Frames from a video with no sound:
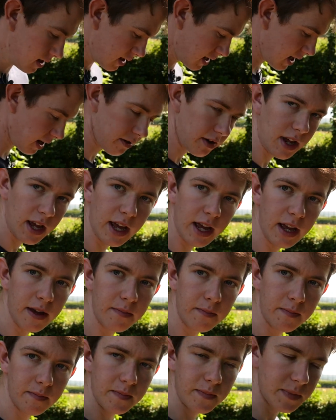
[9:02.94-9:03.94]
down here,
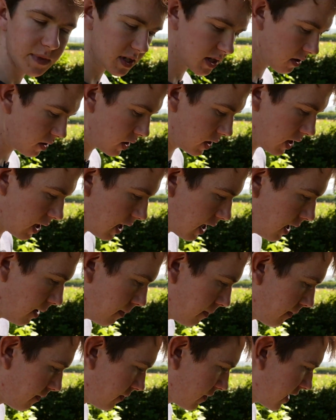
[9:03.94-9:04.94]
so that
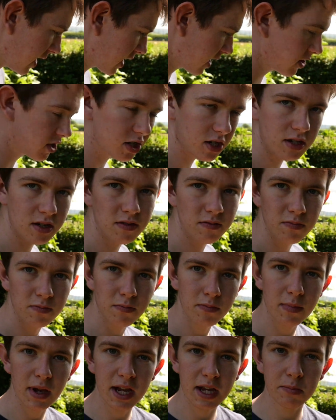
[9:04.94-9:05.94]
I can just
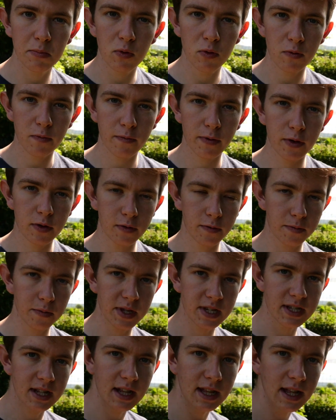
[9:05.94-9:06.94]
make more food from
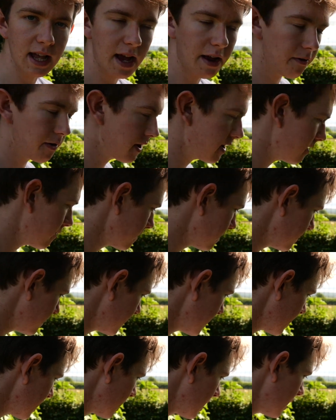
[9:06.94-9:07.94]
this little area.
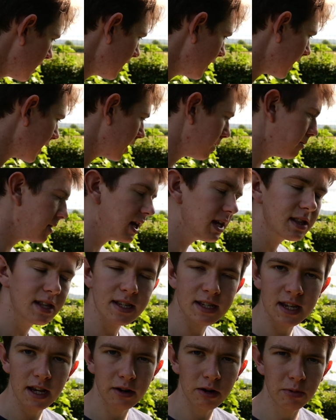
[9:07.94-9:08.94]
And I made
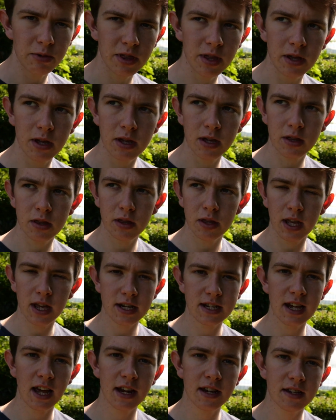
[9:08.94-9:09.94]
this area with the
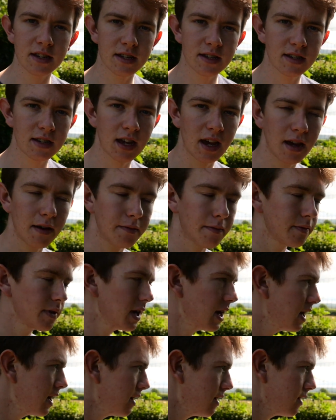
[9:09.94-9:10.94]
intent to
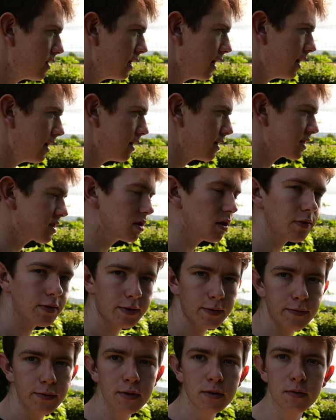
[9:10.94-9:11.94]
have
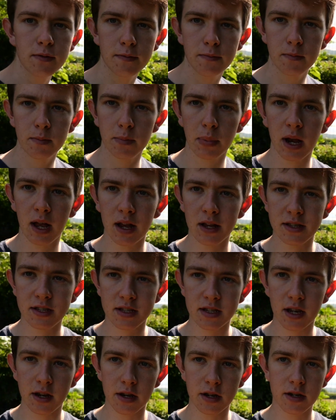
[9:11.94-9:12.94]
soft fruit
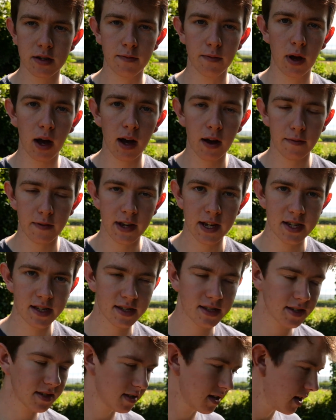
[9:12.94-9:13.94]
plants and
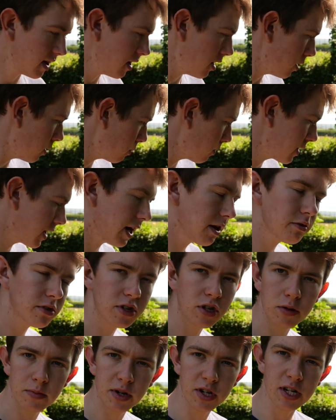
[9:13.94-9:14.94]
harvests without
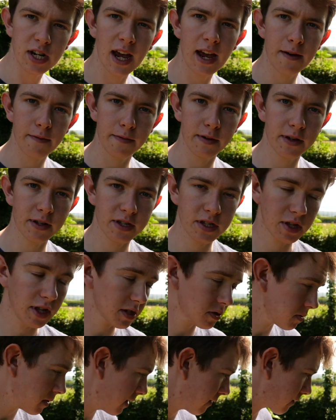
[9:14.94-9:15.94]
too much effort, so
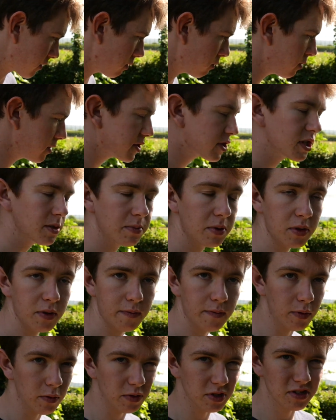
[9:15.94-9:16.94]
that's why I've got wood chip on the
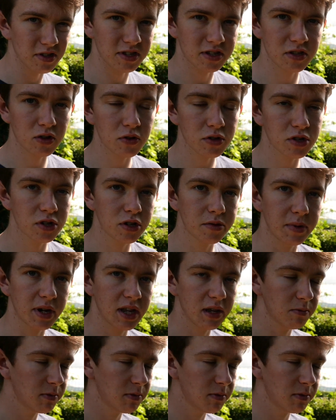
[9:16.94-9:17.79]
floor, so there's not too many